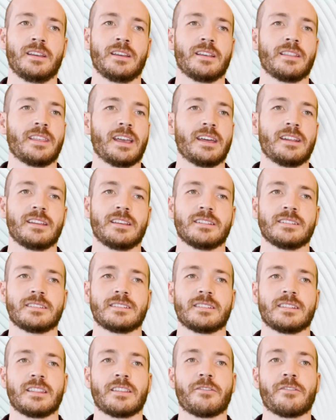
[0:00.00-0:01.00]
That
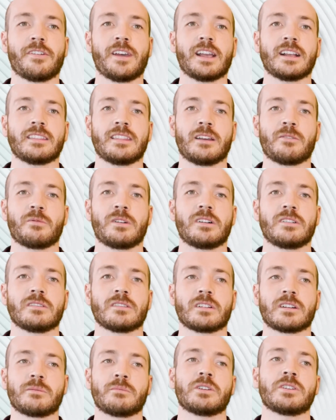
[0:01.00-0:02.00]
is, the fact that while
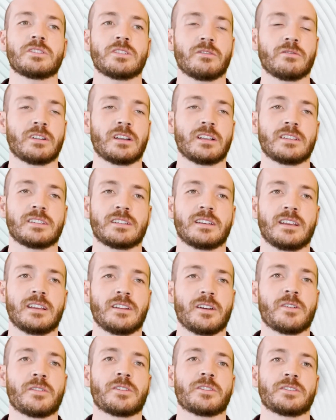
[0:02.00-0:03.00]
commercial real estate
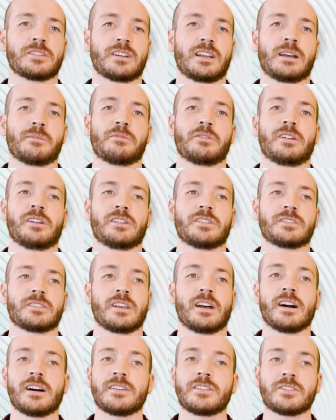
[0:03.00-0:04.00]
owners and operators
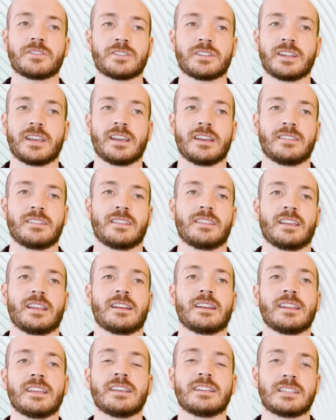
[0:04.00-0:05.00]
understand that they
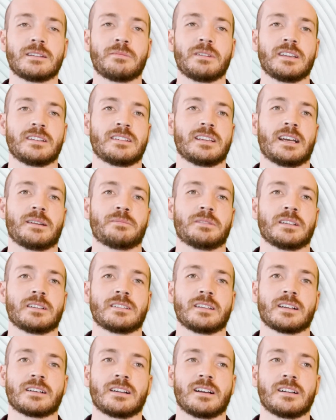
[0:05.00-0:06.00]
need to be adopting
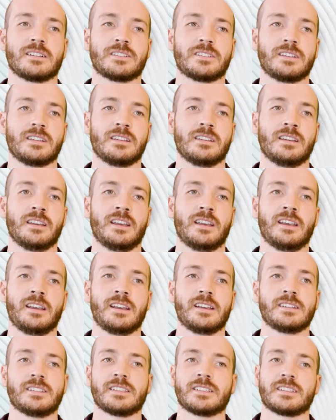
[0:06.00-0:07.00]
technology
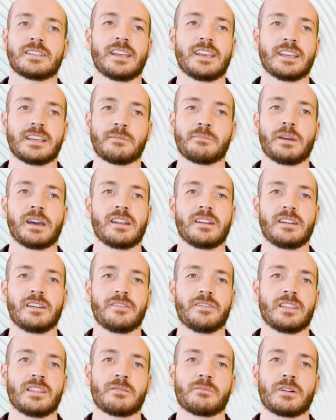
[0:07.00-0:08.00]
to stay competitive
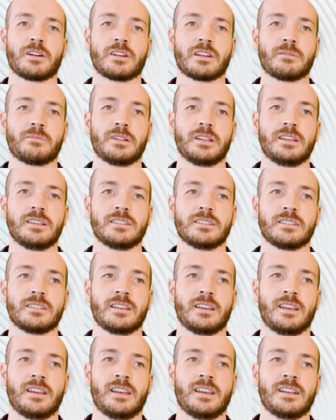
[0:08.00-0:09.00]
in the marketplace,
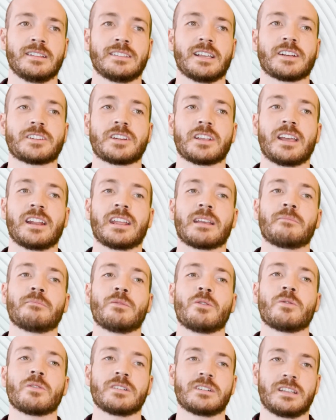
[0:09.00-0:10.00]
it's actually getting
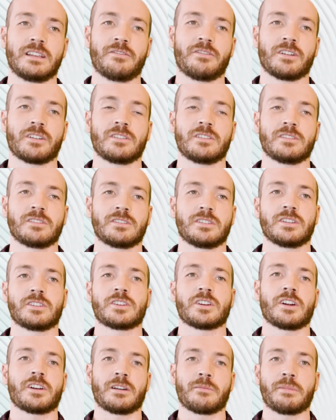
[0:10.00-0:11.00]
more difficult to
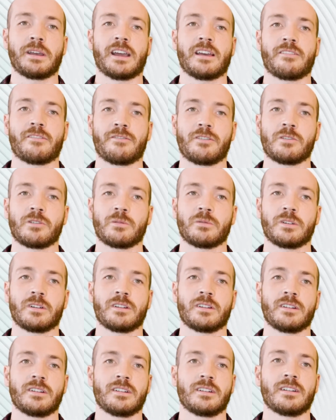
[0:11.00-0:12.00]
chart a path forward,
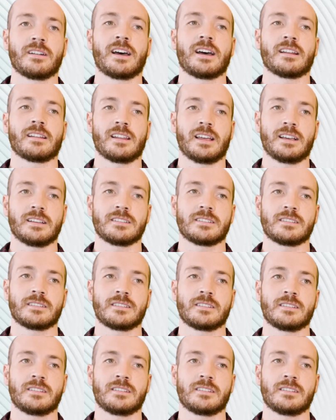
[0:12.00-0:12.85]
not less.